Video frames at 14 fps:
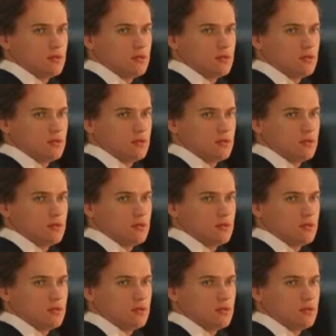
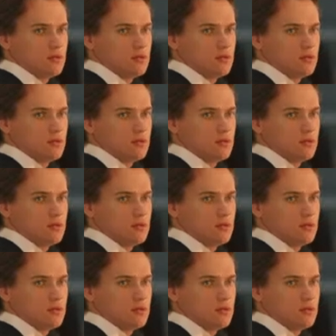
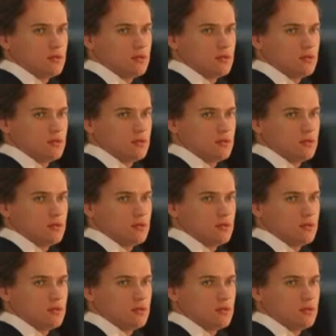
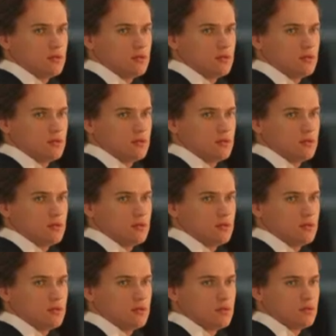
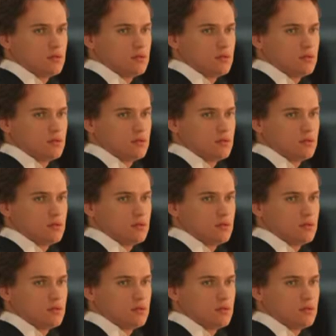
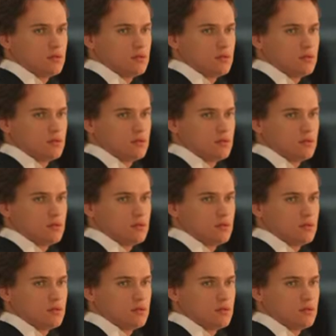[no speech]